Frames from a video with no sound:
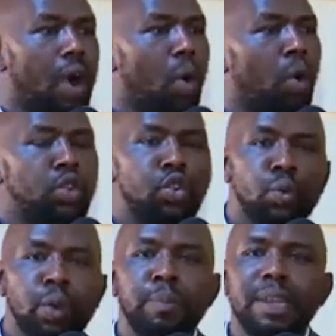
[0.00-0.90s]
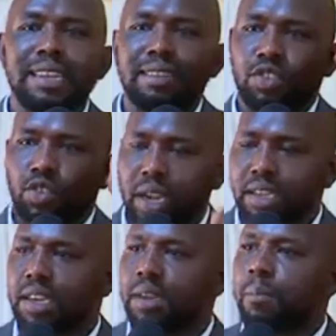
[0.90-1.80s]
Or should we be
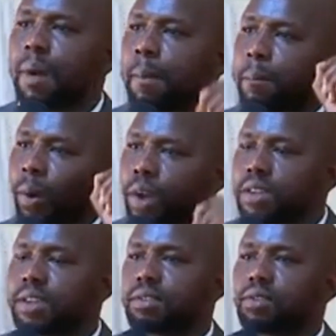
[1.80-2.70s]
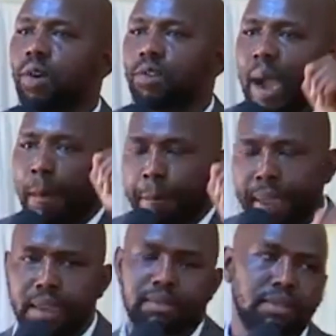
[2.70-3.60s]
distracted by politics of
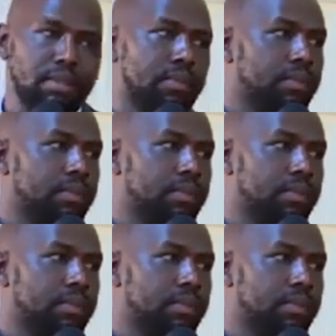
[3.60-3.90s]
campaigns?